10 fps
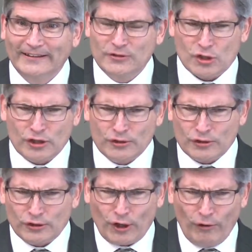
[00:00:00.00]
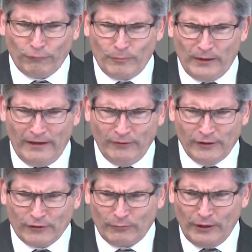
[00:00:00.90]
Just go from 11
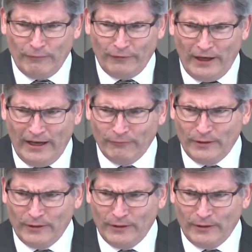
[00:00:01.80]
to 25.